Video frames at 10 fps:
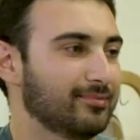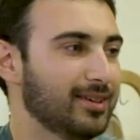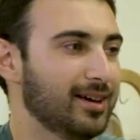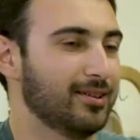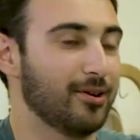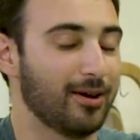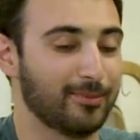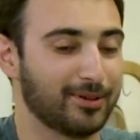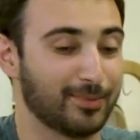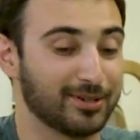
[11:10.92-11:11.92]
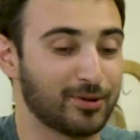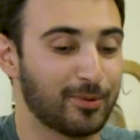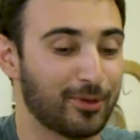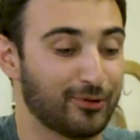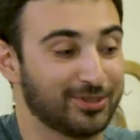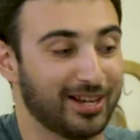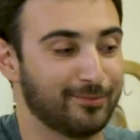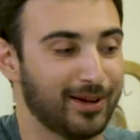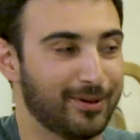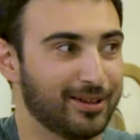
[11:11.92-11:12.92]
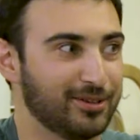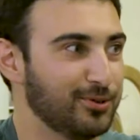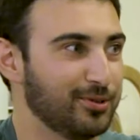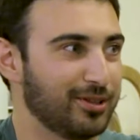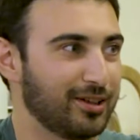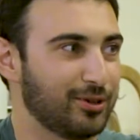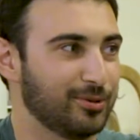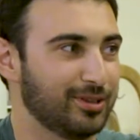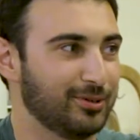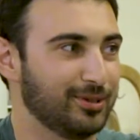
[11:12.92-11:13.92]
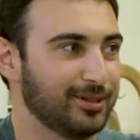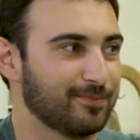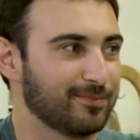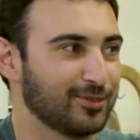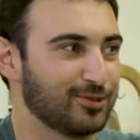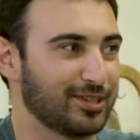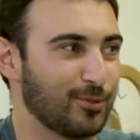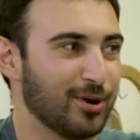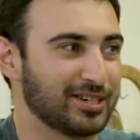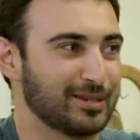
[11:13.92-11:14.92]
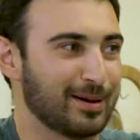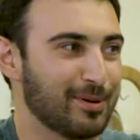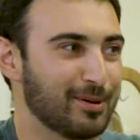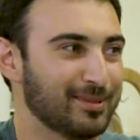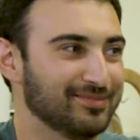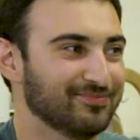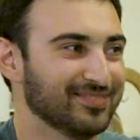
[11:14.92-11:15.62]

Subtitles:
Yeah, no, because I remember the first time I met you, like you were literally just like walked into my apartment.